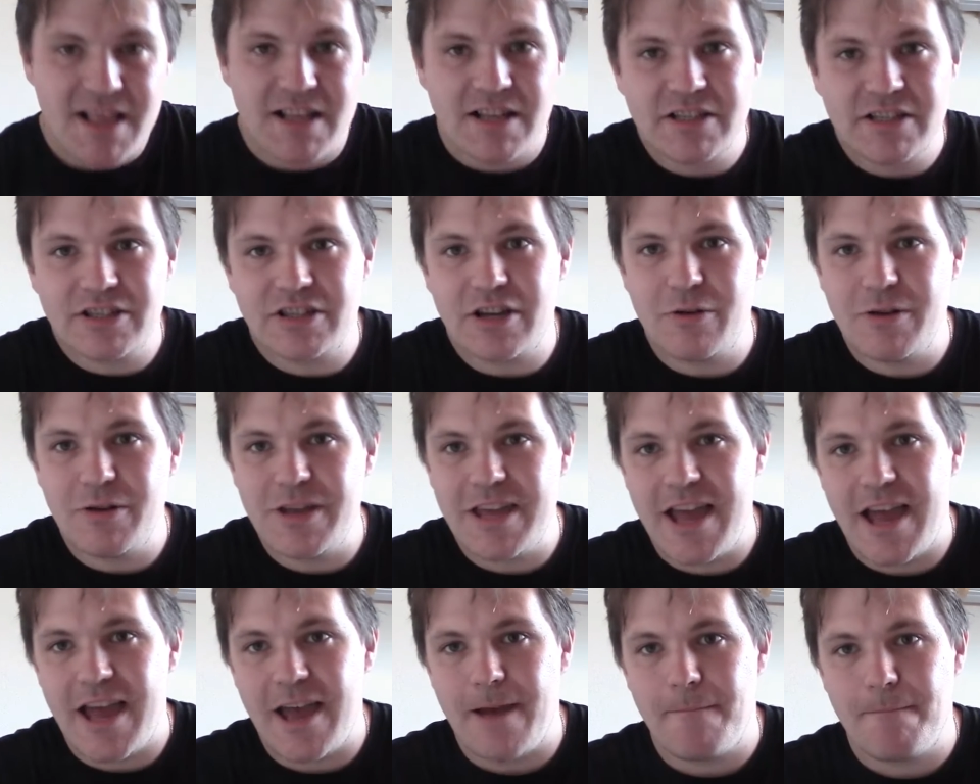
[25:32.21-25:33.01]
So
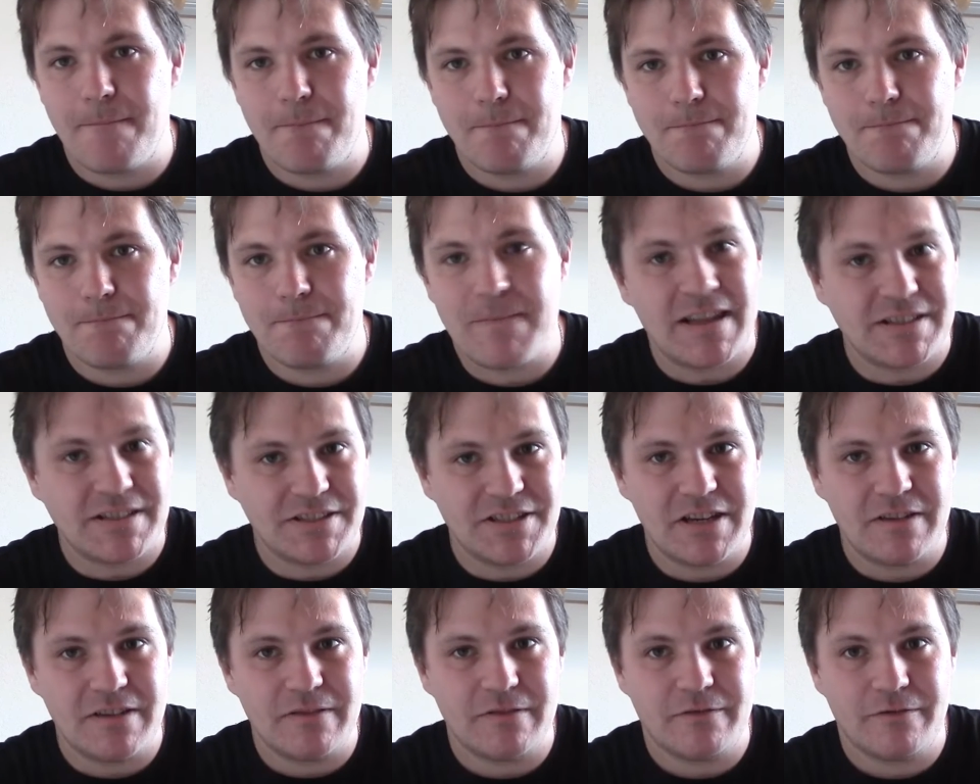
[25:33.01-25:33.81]
yeah, that's
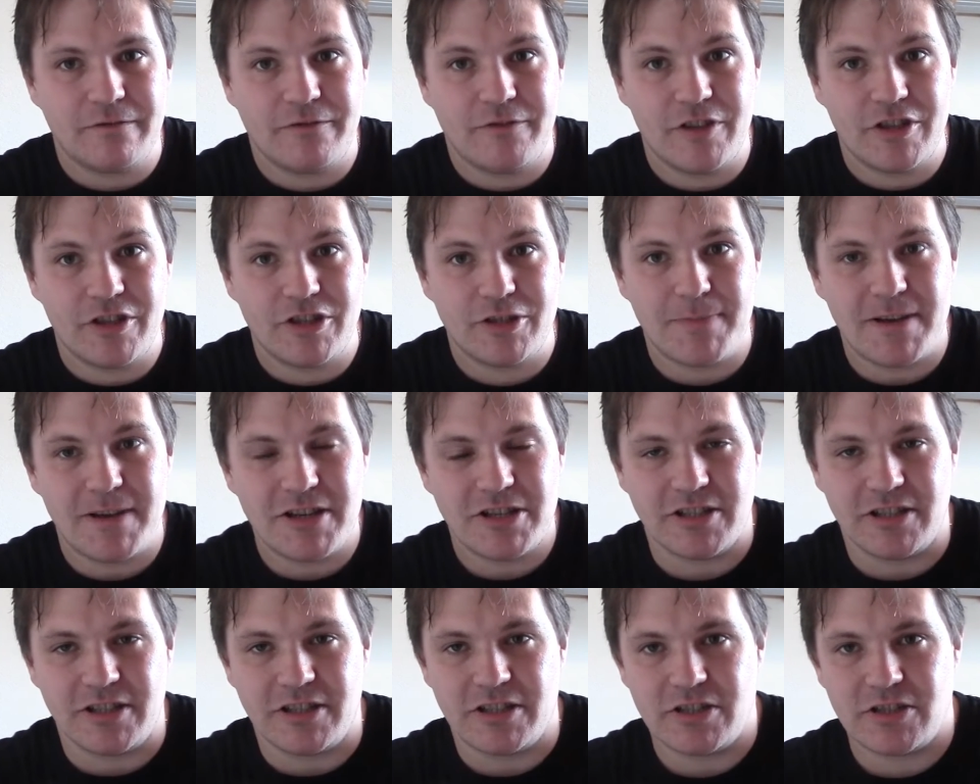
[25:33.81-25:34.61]
it for the
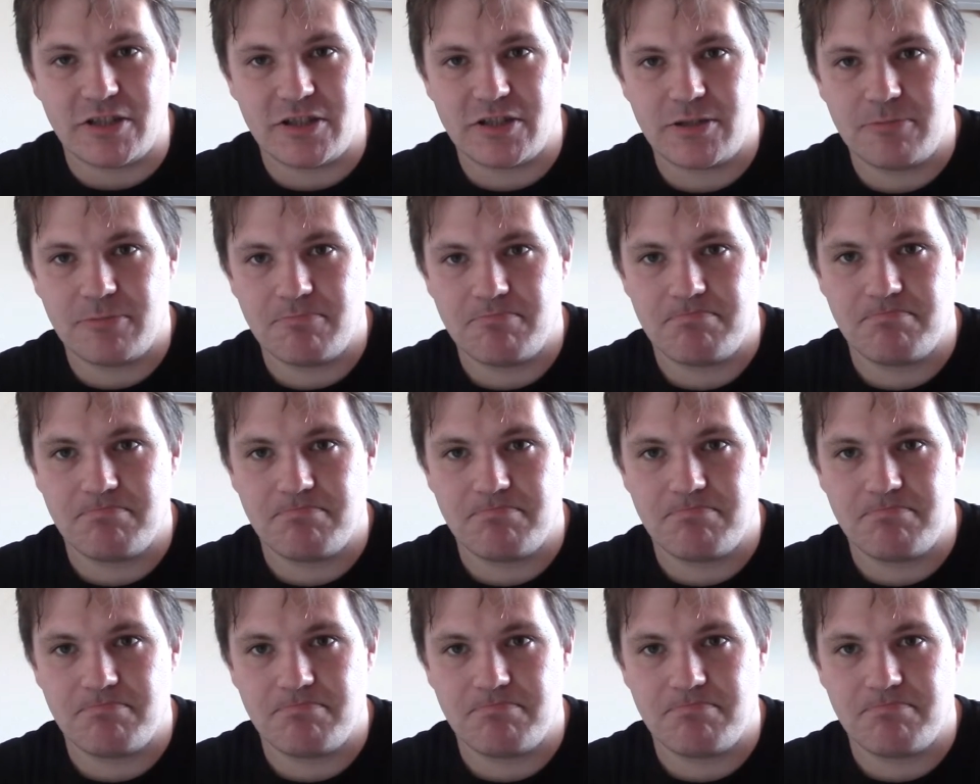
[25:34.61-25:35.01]
specialists.